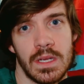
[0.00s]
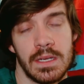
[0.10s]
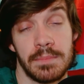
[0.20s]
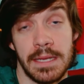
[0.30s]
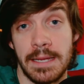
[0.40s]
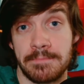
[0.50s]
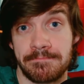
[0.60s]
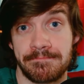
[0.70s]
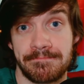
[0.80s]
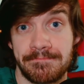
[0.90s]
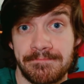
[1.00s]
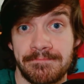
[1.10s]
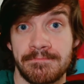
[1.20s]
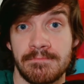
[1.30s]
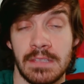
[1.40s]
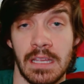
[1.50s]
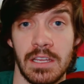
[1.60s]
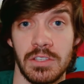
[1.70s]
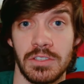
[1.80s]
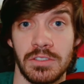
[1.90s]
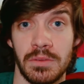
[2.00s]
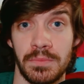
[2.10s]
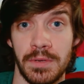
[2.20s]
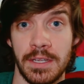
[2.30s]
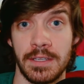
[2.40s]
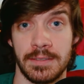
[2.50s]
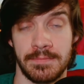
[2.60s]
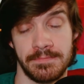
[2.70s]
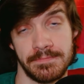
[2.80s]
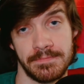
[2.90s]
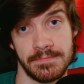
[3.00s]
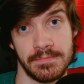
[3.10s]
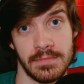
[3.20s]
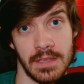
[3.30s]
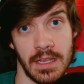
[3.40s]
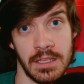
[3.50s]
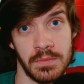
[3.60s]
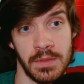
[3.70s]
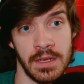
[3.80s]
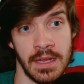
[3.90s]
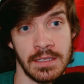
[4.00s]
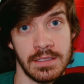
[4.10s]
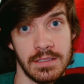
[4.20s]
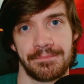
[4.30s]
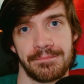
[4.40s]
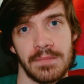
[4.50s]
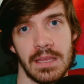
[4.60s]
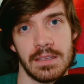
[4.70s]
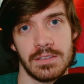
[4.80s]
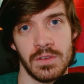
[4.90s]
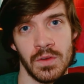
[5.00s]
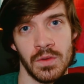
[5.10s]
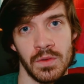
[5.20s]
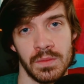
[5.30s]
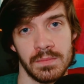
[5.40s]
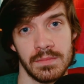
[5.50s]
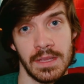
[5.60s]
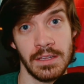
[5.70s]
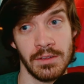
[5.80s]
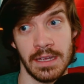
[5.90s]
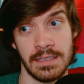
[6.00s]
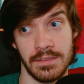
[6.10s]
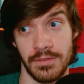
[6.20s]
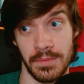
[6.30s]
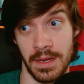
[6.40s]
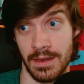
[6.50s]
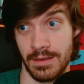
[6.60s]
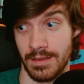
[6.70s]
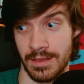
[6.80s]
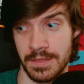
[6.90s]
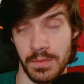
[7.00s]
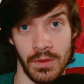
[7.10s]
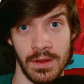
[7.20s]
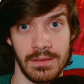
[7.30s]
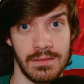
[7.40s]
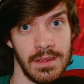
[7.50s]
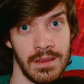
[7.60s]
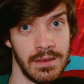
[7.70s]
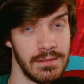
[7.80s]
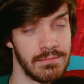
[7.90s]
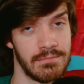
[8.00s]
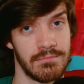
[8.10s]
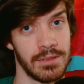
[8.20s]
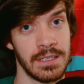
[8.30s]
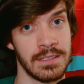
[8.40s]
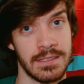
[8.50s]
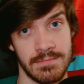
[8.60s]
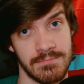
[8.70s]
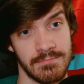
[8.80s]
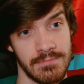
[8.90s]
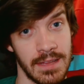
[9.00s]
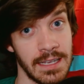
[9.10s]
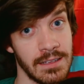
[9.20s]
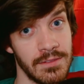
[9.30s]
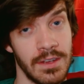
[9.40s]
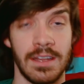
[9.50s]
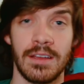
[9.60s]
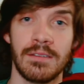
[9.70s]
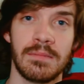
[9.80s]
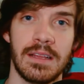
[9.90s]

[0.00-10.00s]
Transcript: But yeah, so it's going pretty good. It's been nice. So thank you guys. If you made it to this point, then please like the video.